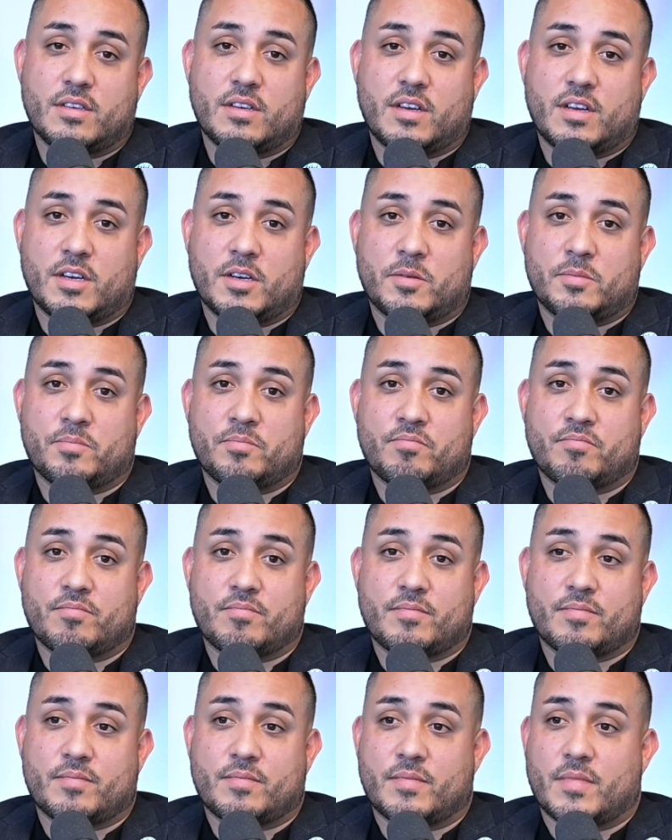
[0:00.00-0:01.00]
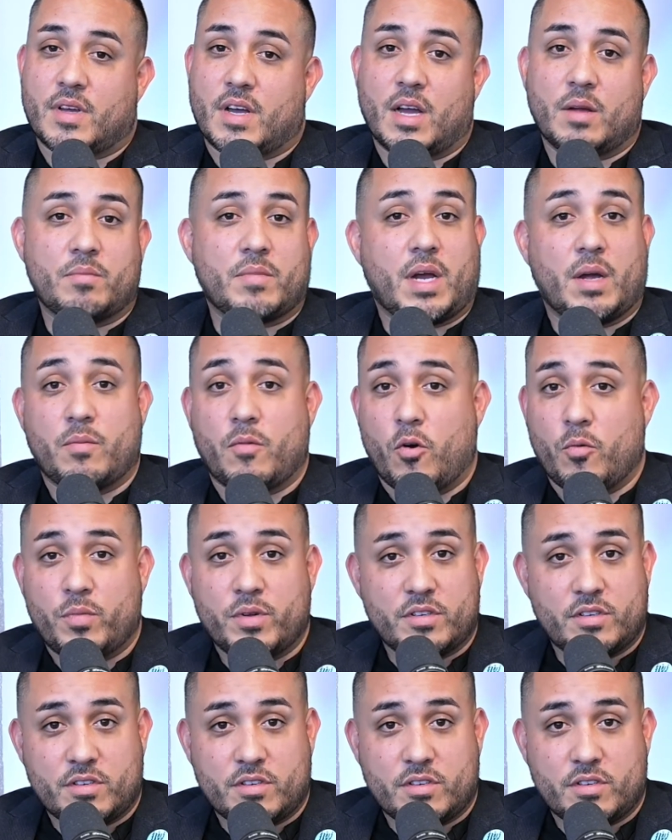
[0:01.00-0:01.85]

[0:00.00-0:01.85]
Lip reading: I'm open